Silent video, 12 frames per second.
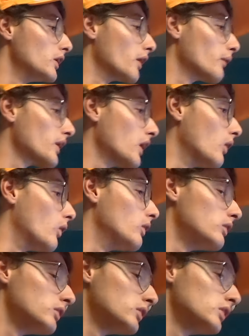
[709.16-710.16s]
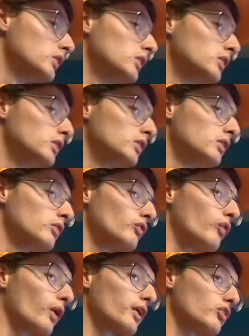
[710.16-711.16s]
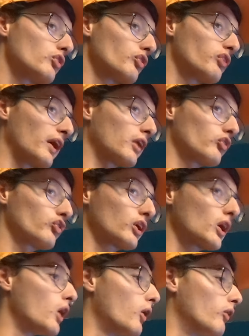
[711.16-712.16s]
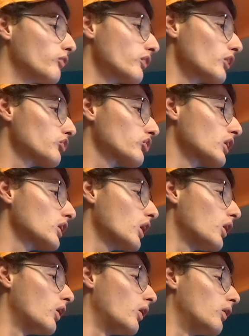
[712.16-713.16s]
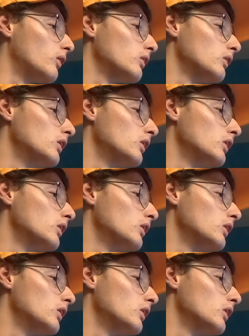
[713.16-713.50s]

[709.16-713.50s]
Here we go. 42 seconds to go. First and goal.